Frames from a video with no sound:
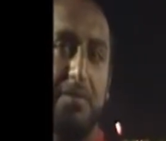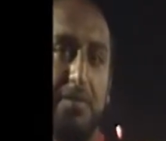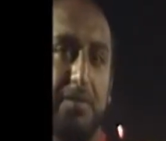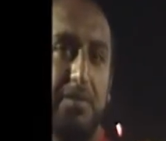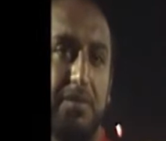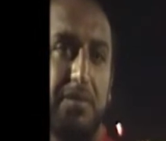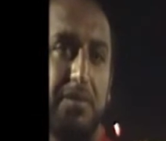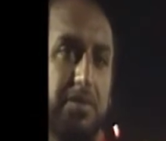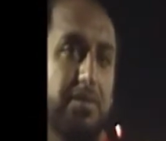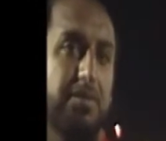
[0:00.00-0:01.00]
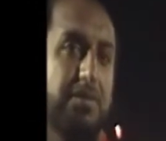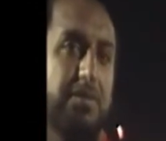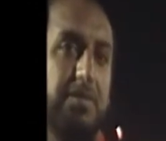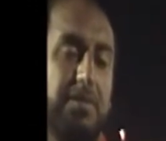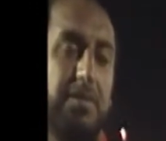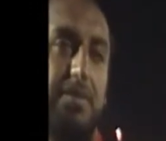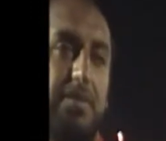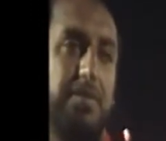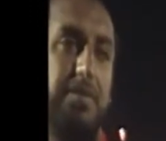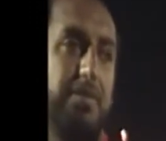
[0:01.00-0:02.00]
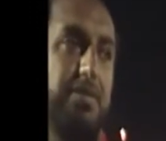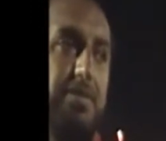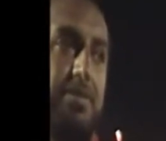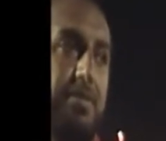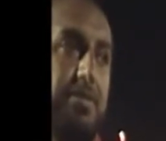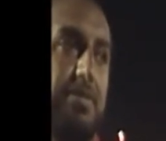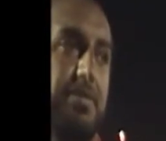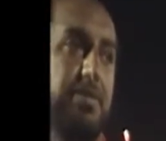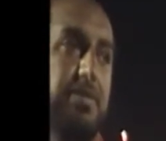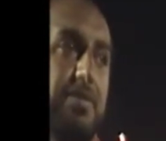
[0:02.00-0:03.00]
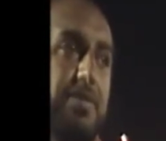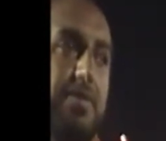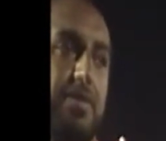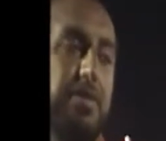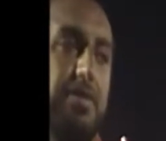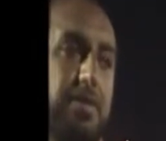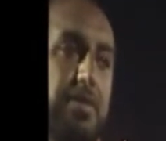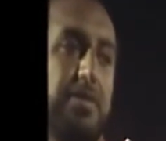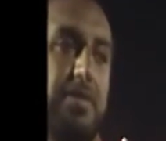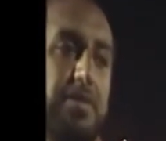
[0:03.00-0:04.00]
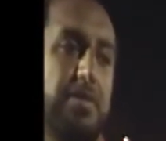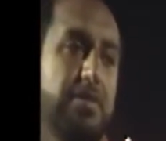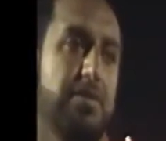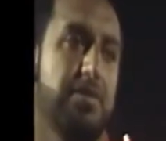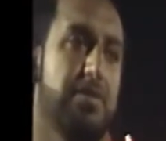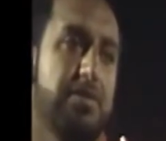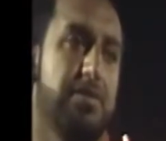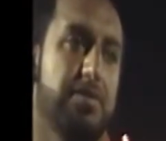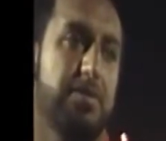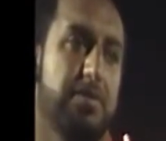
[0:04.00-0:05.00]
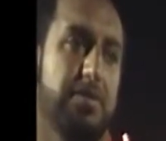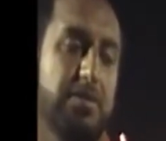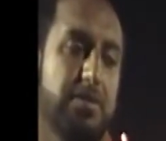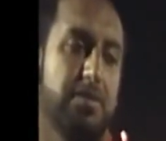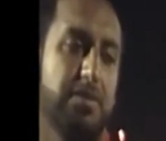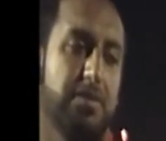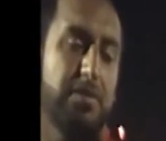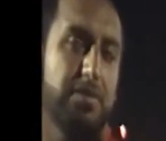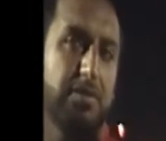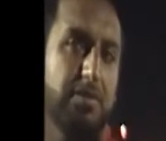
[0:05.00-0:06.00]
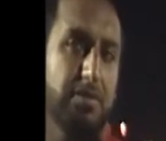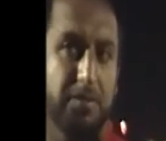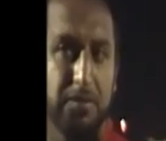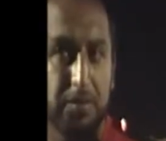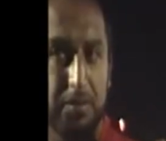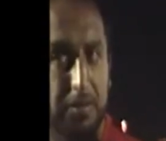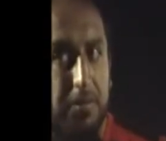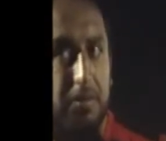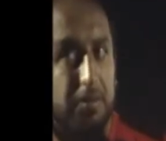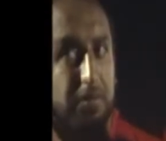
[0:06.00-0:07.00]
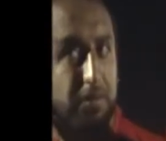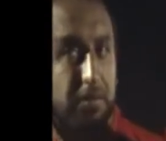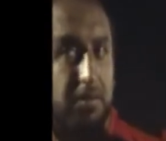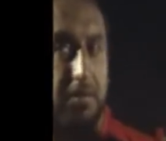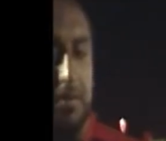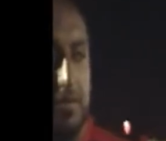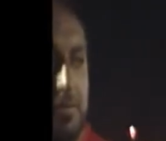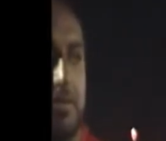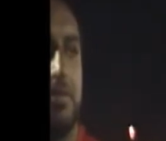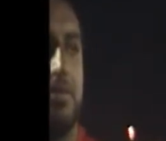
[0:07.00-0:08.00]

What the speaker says: No words are spoken by the person on screen.